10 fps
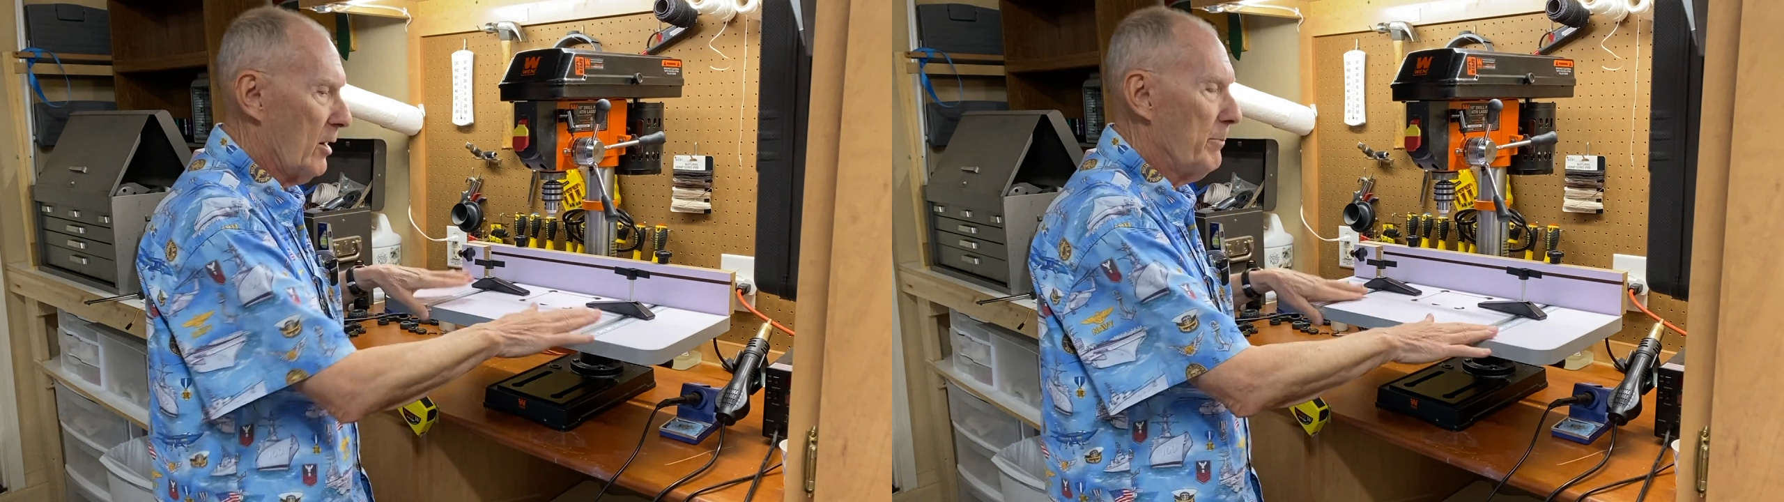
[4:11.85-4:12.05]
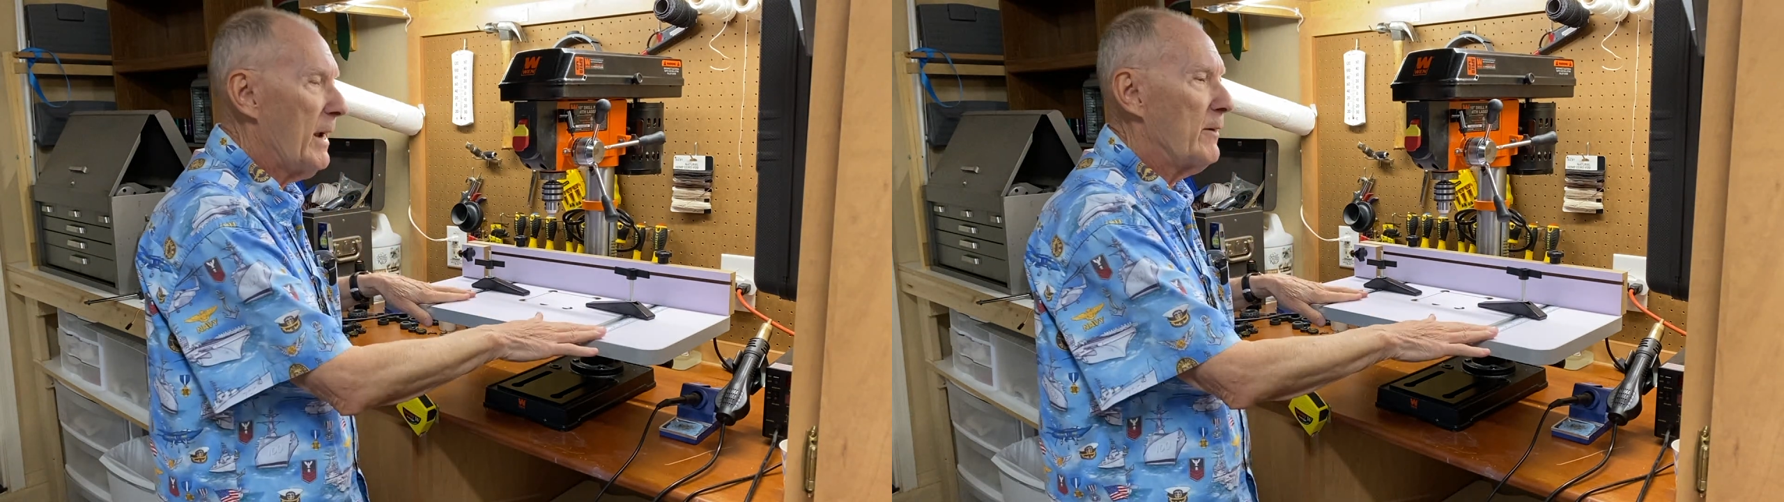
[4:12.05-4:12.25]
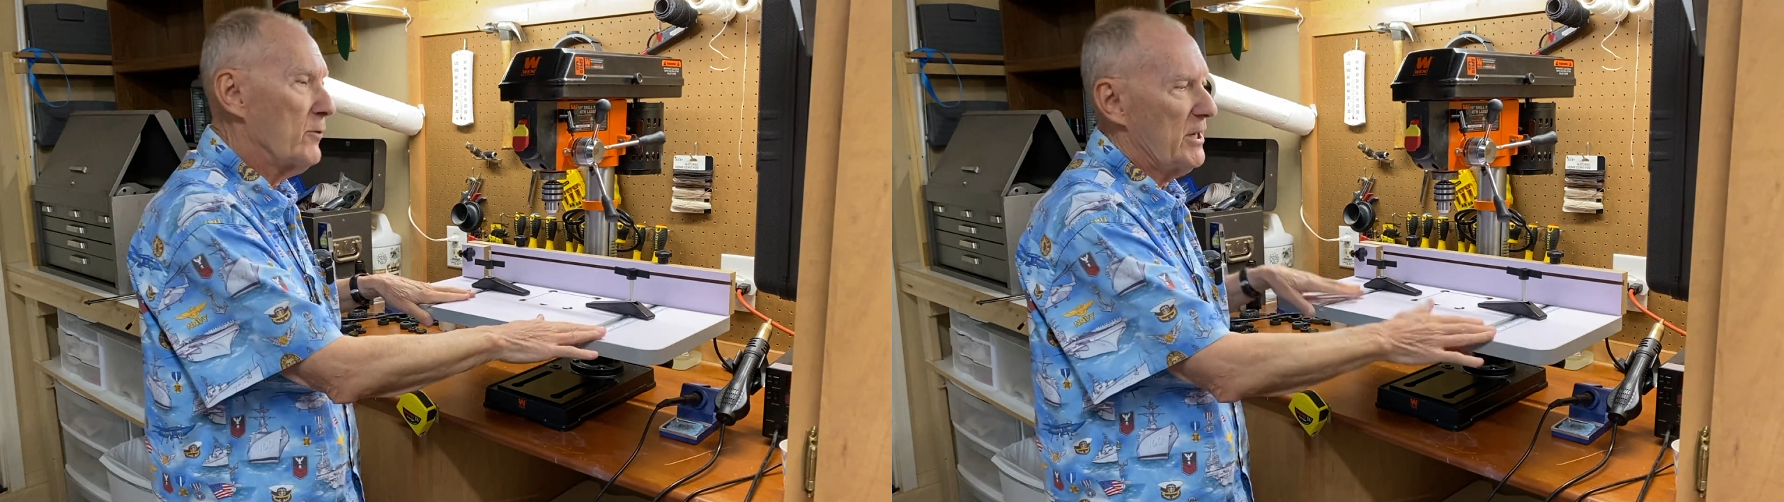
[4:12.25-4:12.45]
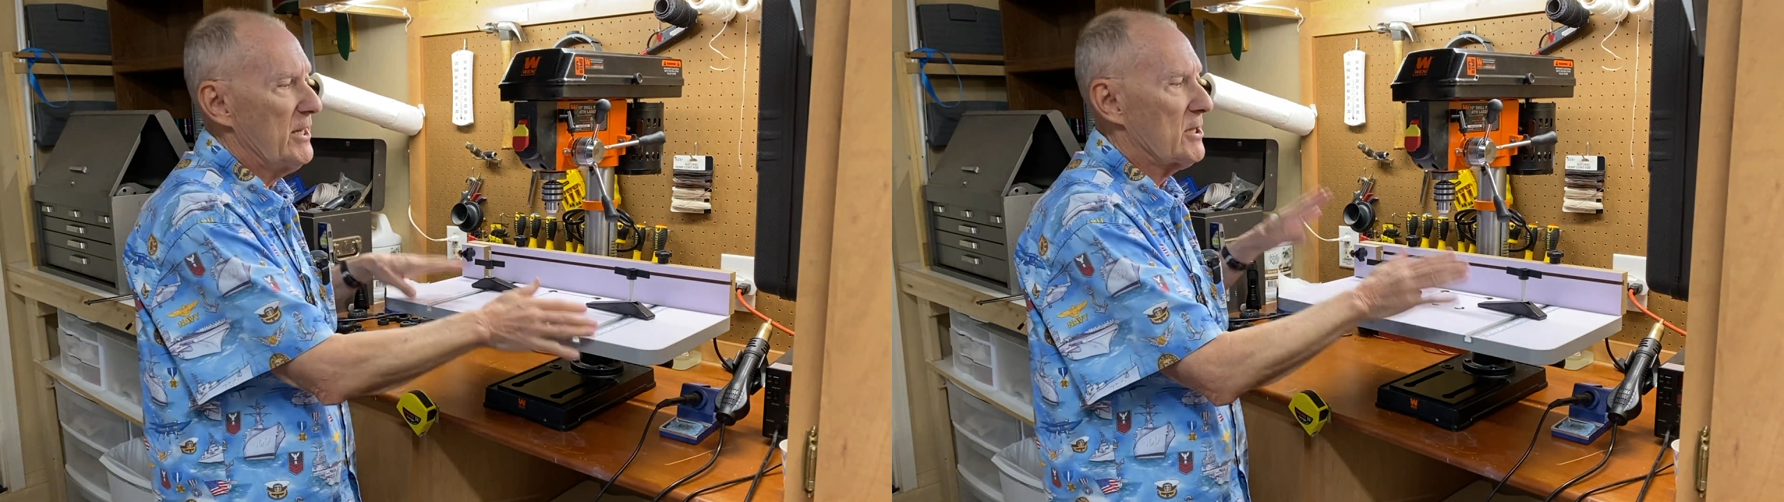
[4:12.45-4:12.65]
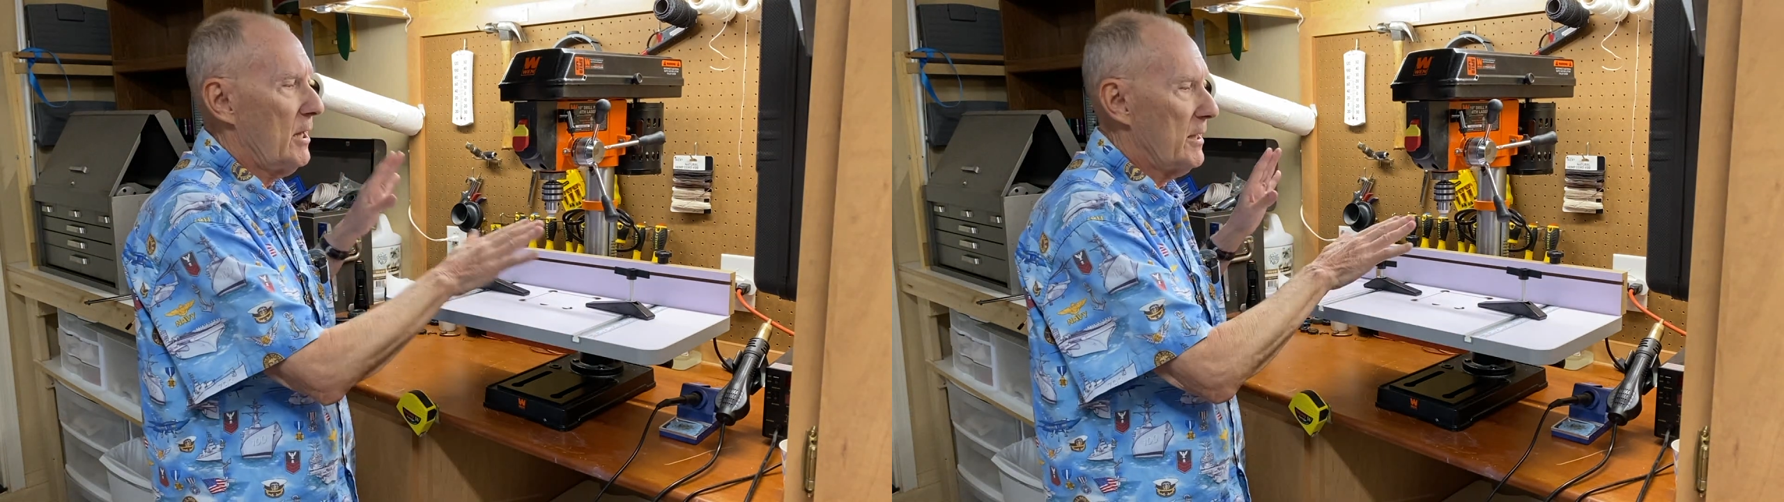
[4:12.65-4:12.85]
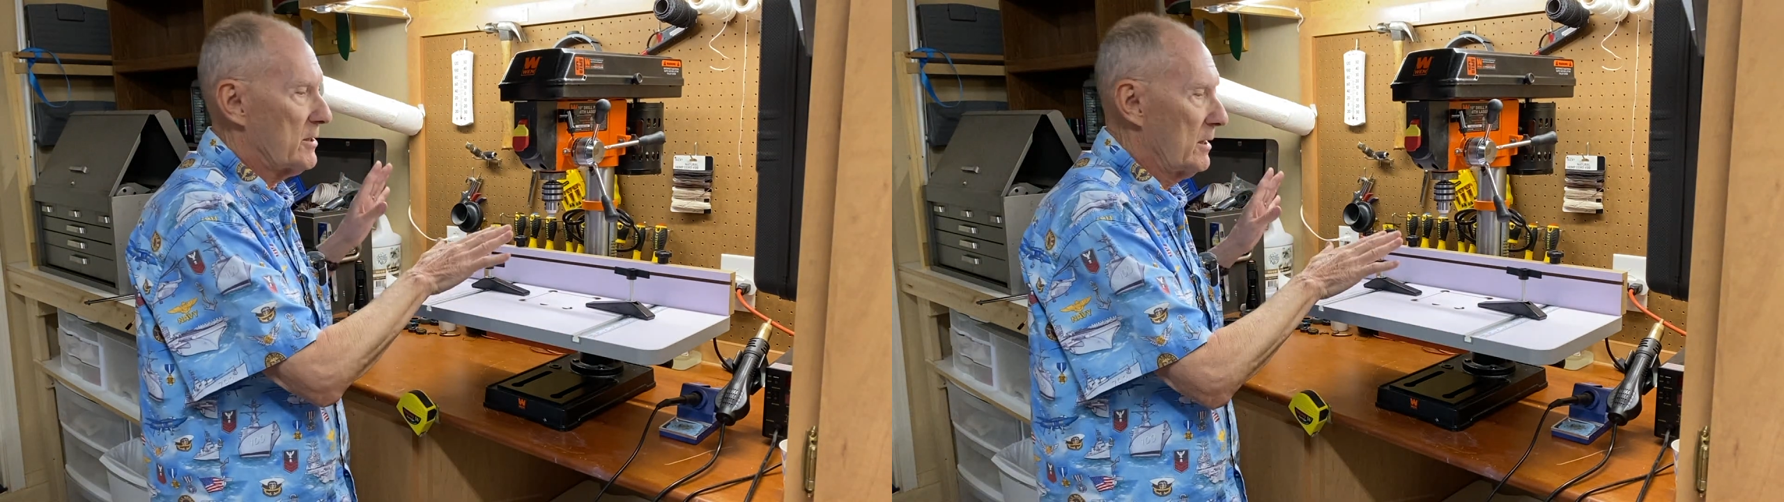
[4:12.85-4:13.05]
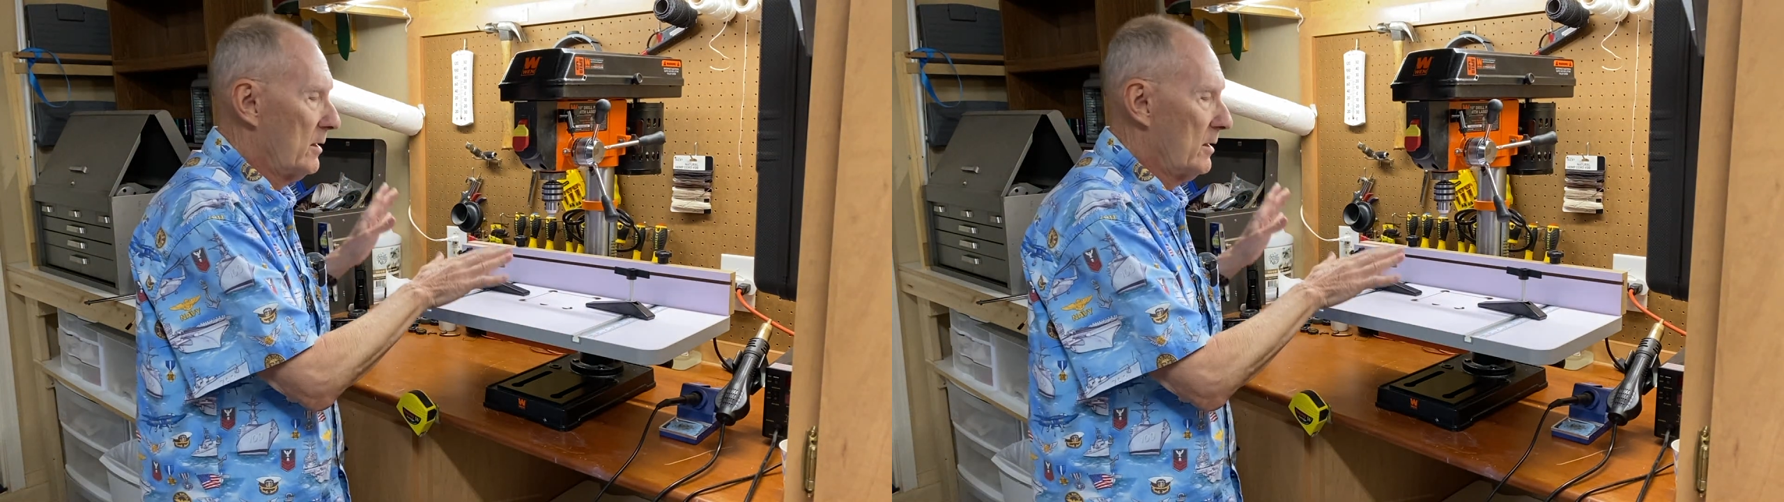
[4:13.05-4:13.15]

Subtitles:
made for T-slots